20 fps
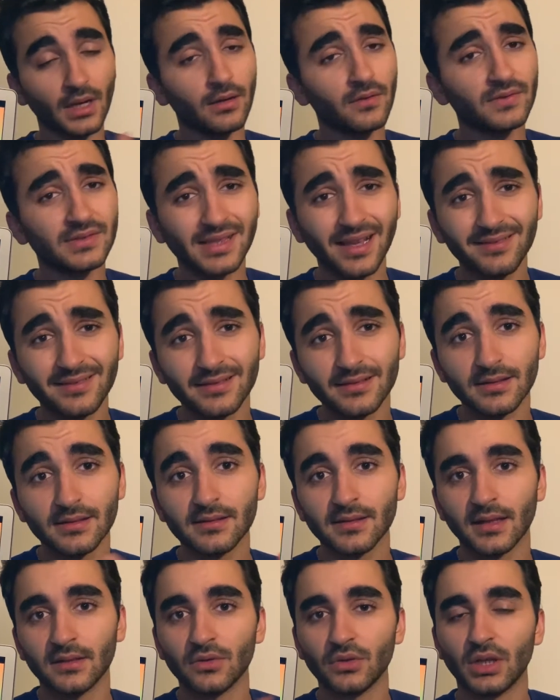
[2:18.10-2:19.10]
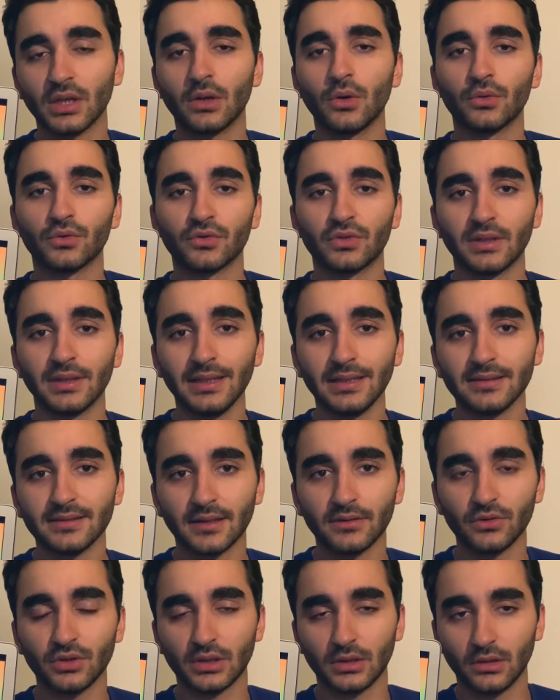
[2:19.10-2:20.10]
sentences, and you can go to the links and
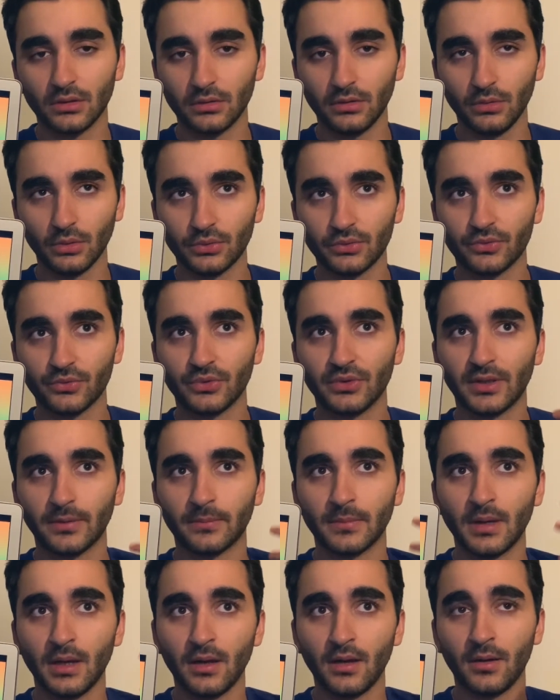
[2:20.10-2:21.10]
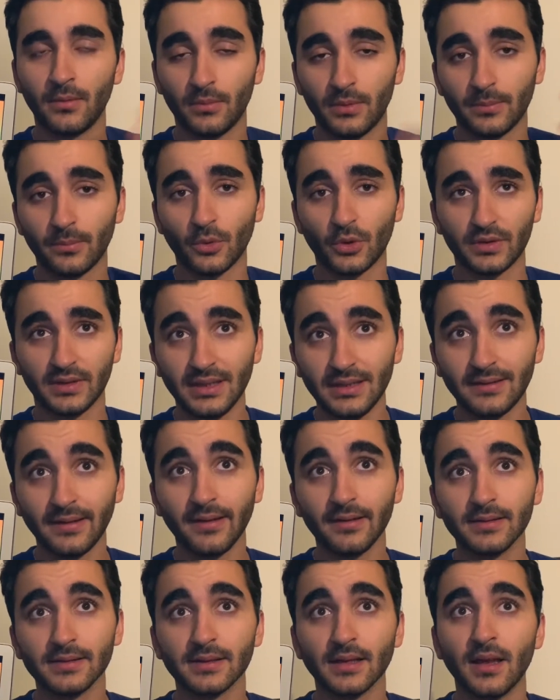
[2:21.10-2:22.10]
you can look through them in more
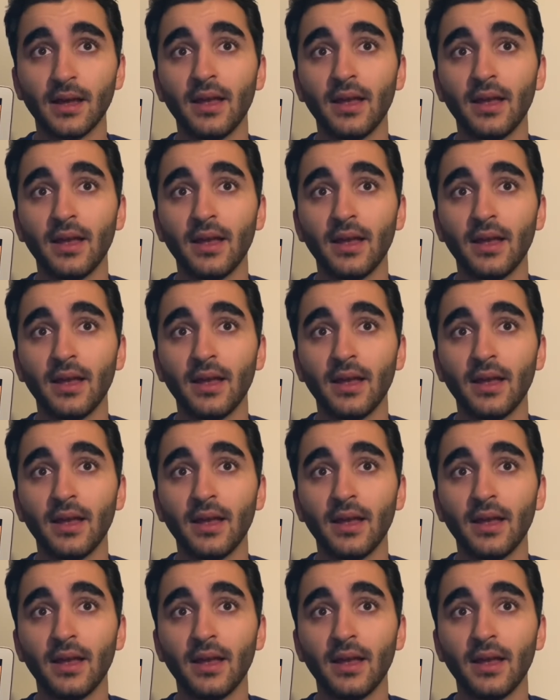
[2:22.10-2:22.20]
details.